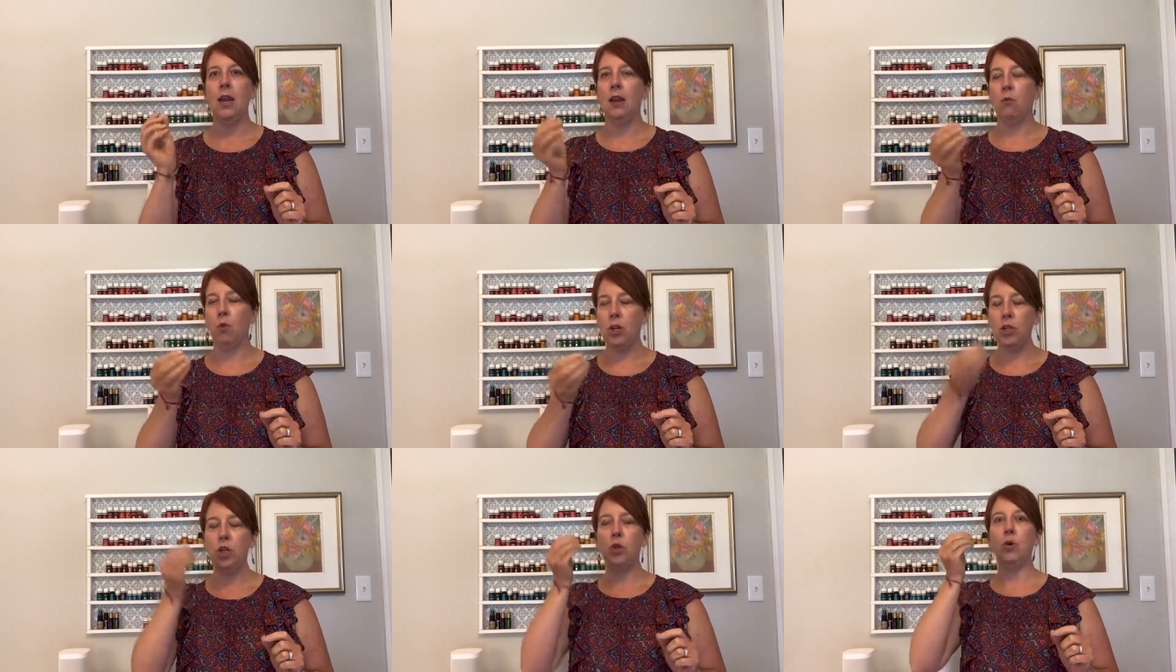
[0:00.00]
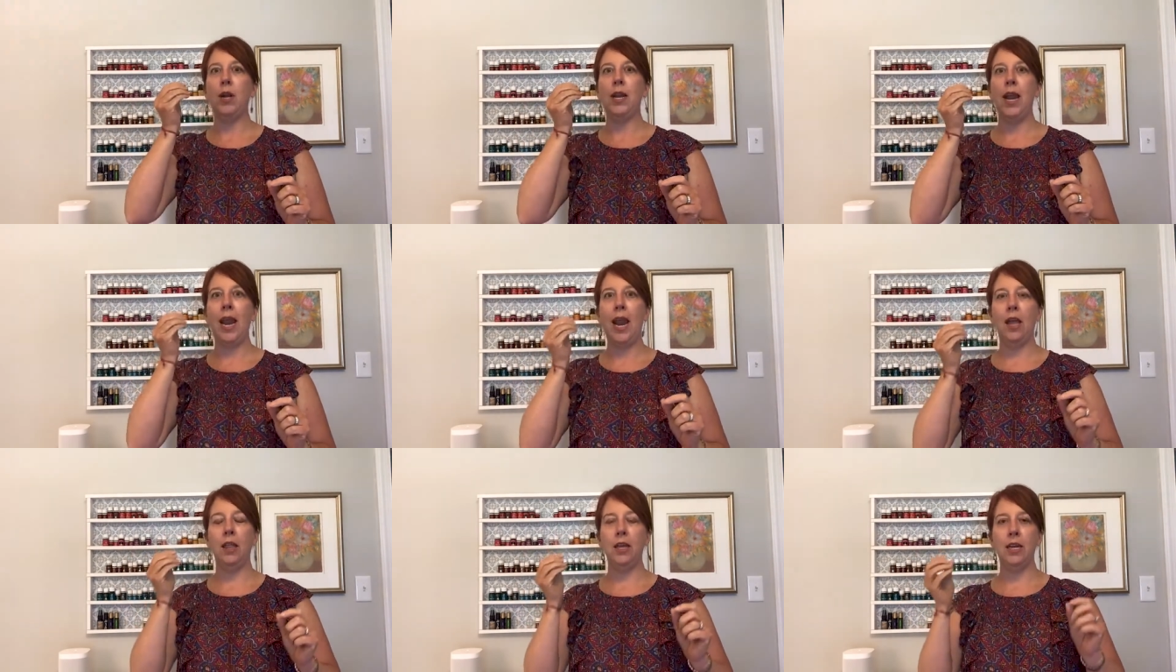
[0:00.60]
Once you
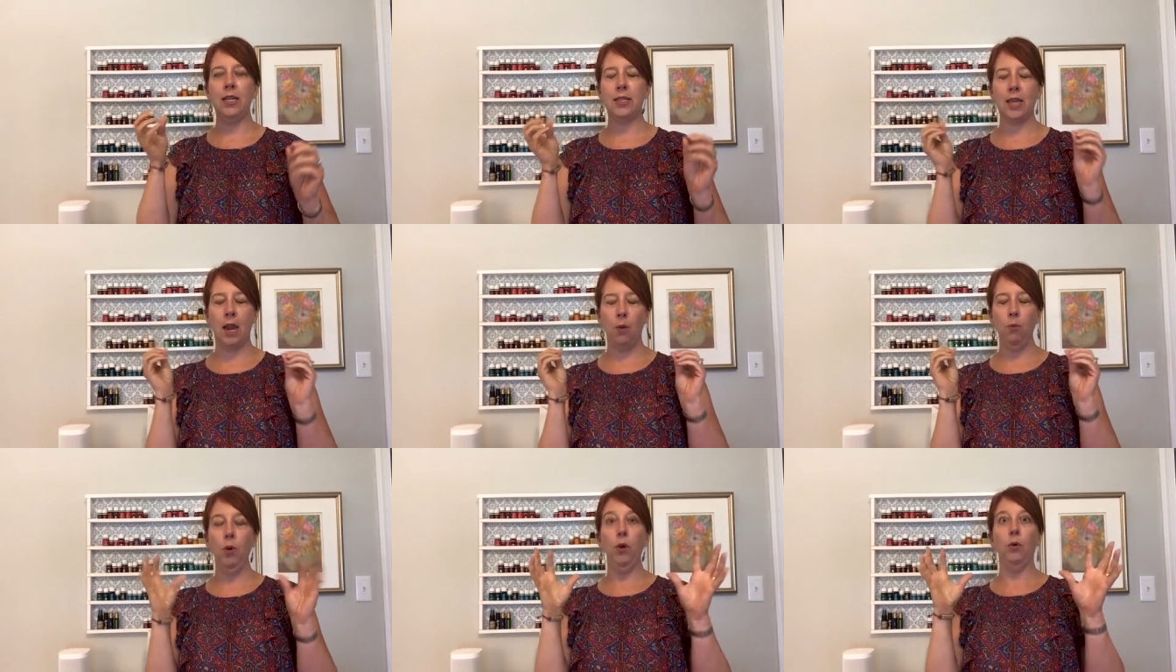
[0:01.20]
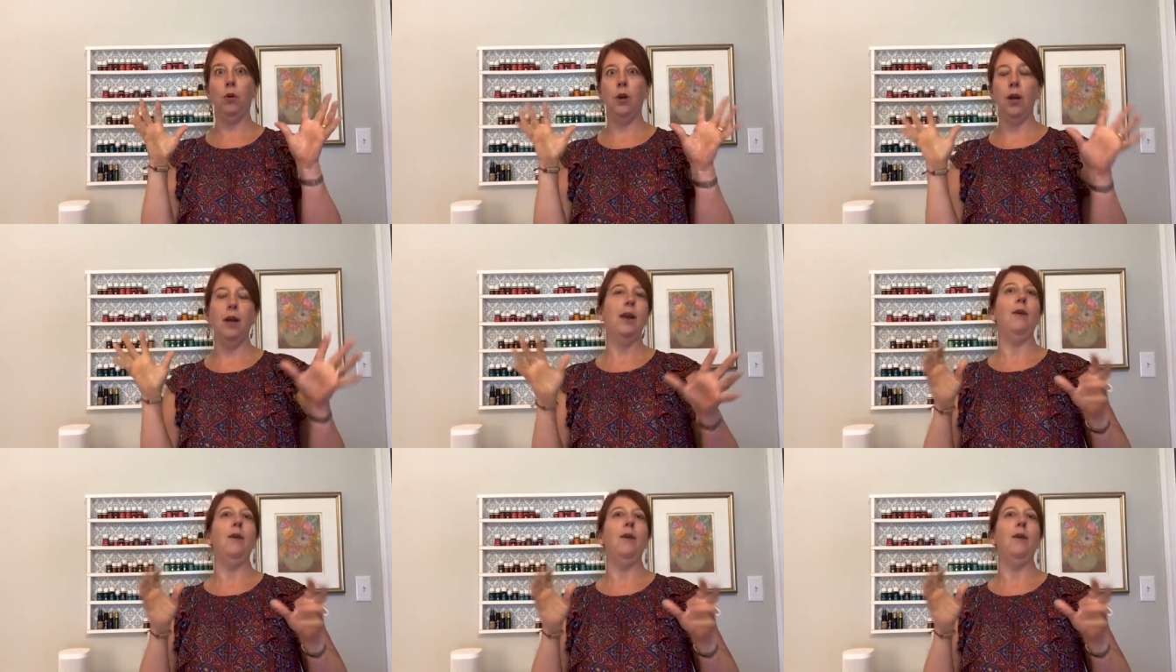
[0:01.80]
inhale it, it's like, woo!